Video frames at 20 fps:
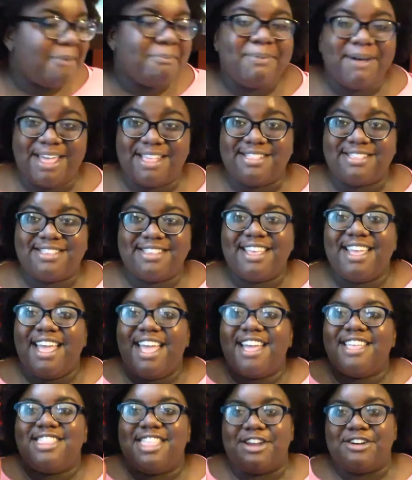But
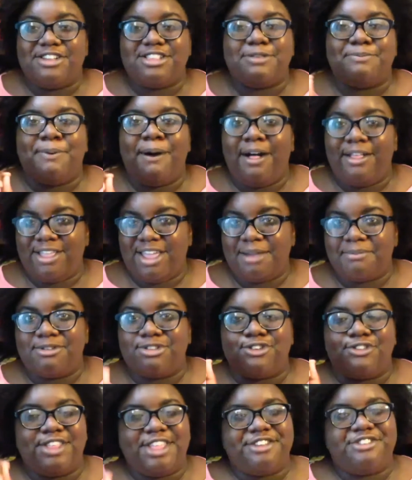there is a
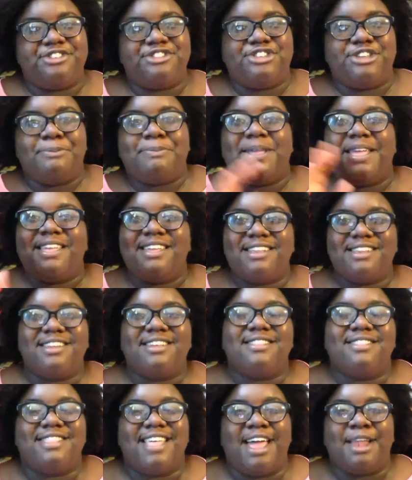polyamorous relationship
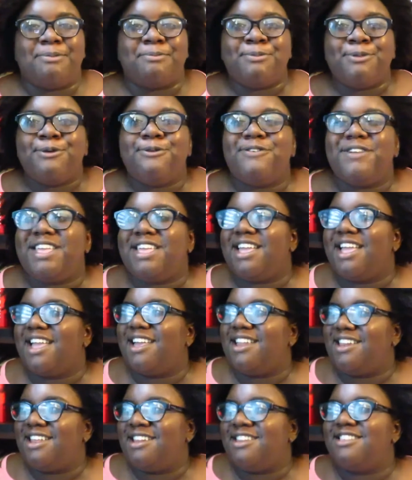in that movie,
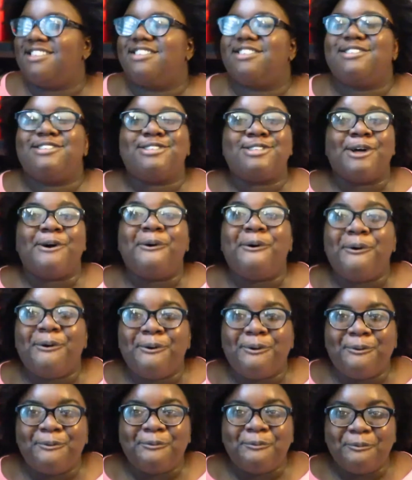and it is
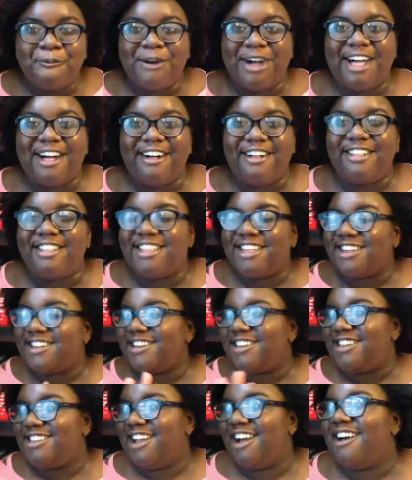so well
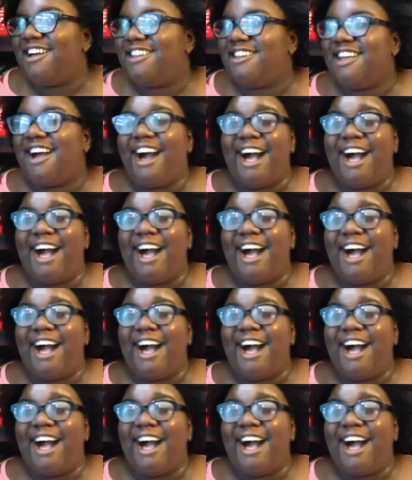done.